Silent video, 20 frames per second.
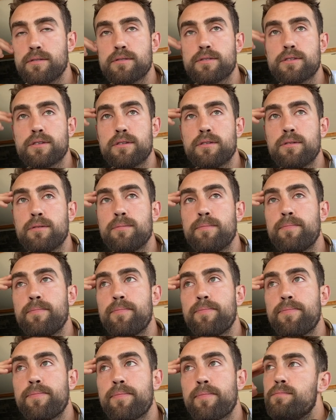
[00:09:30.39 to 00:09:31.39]
So
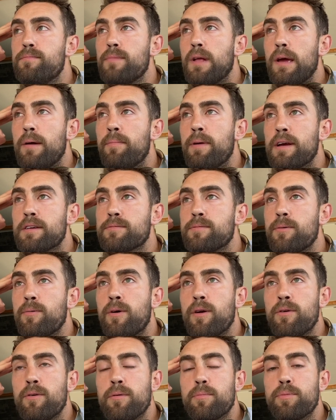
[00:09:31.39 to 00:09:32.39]
it makes me
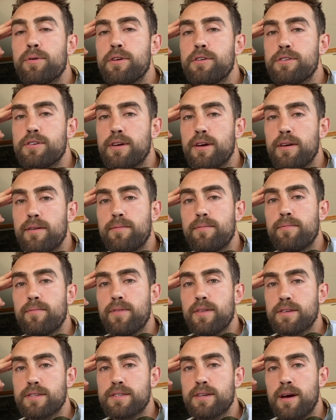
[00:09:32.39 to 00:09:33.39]
want to appreciate
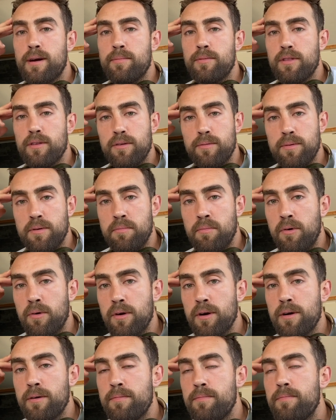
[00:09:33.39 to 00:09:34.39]
this time a little bit
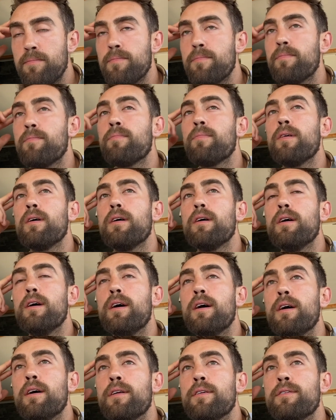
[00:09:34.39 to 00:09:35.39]
more
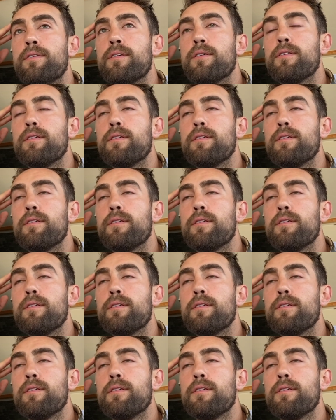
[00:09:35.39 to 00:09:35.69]
and